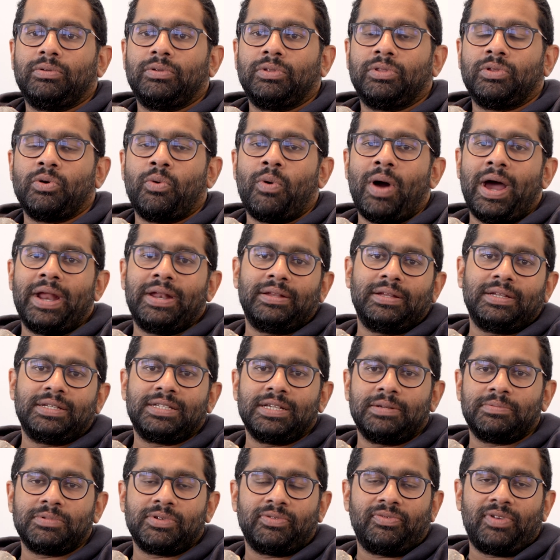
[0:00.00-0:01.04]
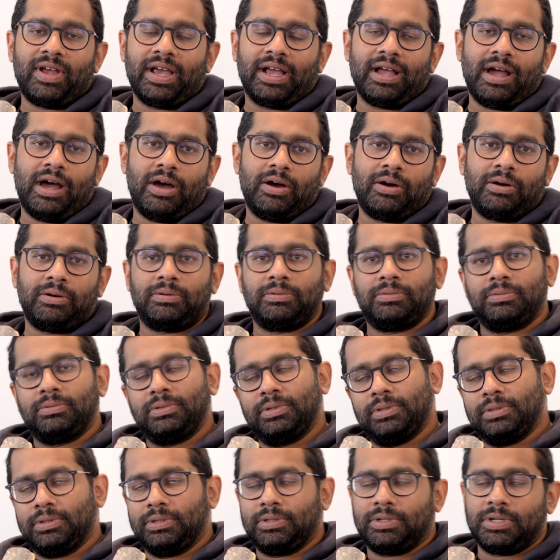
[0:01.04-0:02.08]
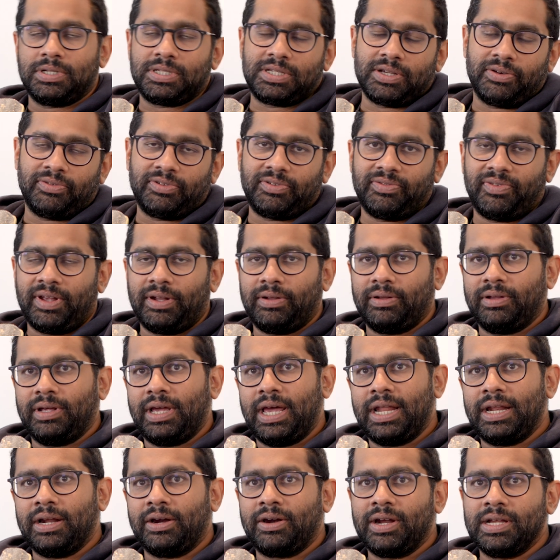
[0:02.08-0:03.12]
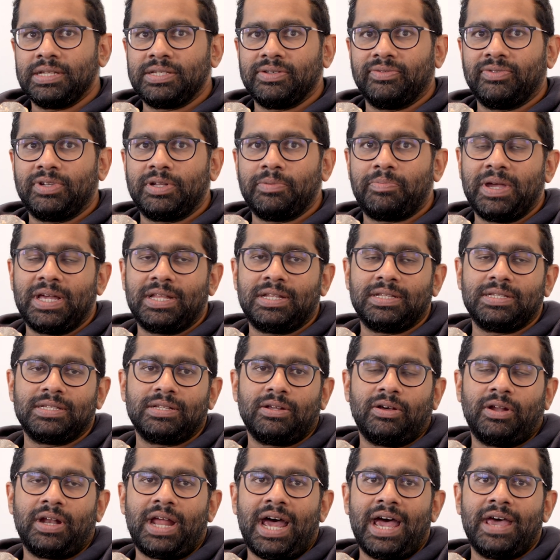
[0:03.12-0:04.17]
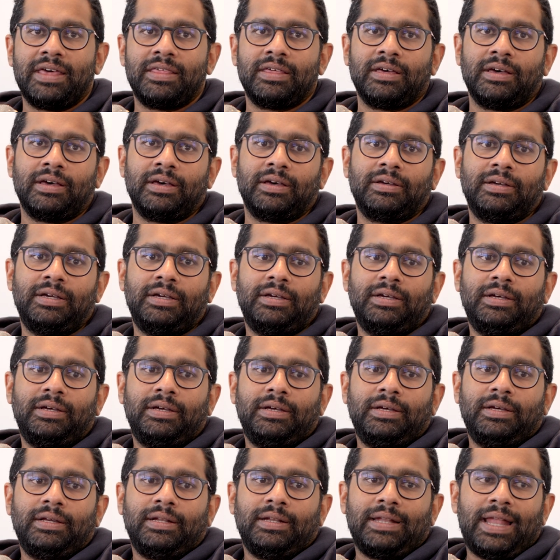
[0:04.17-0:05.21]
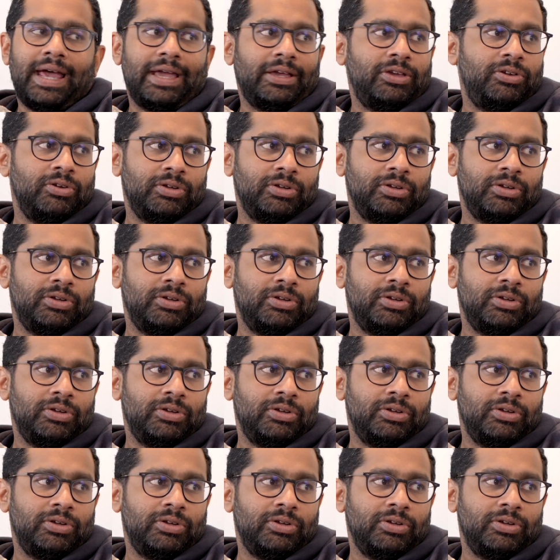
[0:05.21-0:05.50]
the one in terms of like how conservative and aggressive, it depends on either like